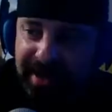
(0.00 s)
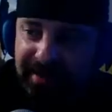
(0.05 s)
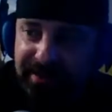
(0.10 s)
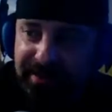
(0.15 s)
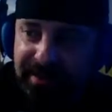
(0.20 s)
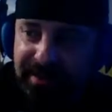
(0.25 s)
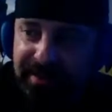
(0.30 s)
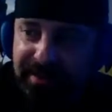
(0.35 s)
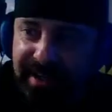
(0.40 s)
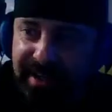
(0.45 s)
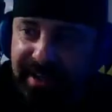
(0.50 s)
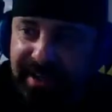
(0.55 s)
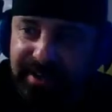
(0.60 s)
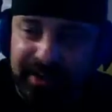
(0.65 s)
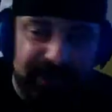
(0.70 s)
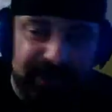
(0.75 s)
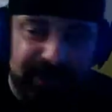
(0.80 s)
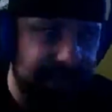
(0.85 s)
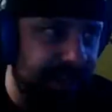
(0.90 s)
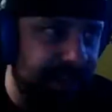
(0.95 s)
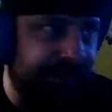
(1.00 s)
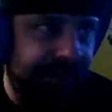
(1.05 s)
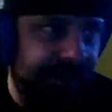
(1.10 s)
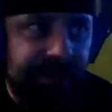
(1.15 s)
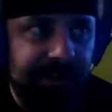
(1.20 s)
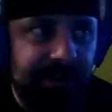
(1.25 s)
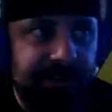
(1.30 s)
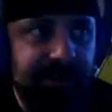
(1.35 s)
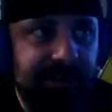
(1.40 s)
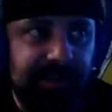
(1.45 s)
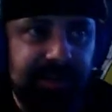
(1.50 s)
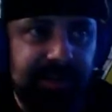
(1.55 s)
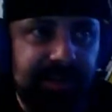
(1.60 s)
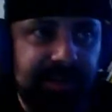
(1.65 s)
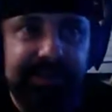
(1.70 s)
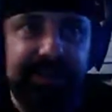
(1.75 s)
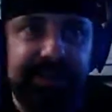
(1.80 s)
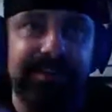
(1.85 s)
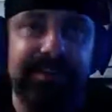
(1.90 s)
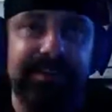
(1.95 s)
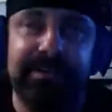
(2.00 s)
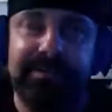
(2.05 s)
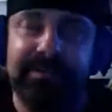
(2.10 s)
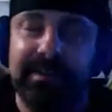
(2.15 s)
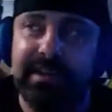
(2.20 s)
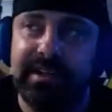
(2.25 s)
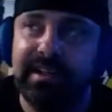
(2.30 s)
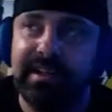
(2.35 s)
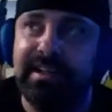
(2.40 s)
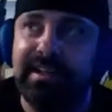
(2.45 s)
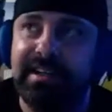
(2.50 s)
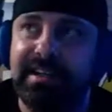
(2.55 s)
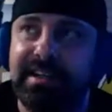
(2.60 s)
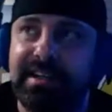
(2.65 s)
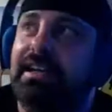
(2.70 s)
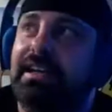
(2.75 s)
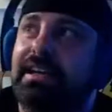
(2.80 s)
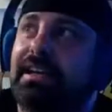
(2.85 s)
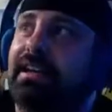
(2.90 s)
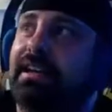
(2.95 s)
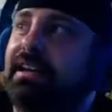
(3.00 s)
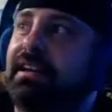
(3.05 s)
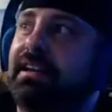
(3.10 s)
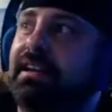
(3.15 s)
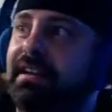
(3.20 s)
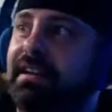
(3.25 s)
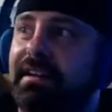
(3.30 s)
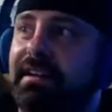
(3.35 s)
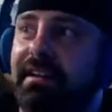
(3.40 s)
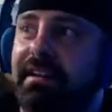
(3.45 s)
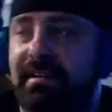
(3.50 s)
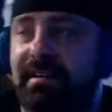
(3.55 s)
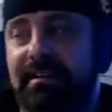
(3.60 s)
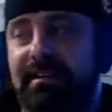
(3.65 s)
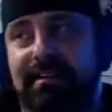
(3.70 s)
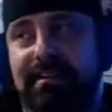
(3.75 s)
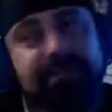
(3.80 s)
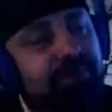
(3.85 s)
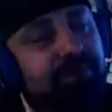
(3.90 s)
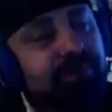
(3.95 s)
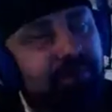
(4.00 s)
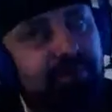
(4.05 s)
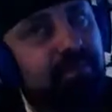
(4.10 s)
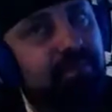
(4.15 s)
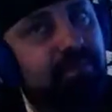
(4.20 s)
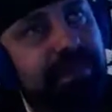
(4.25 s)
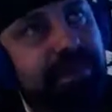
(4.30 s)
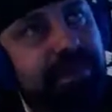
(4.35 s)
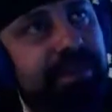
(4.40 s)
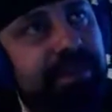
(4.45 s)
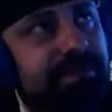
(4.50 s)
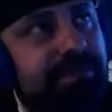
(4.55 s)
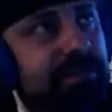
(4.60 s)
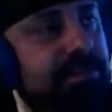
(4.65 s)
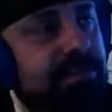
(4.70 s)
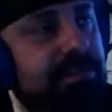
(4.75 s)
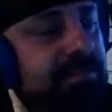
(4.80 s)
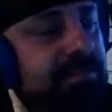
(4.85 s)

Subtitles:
and then hard left turn into fucking whatever.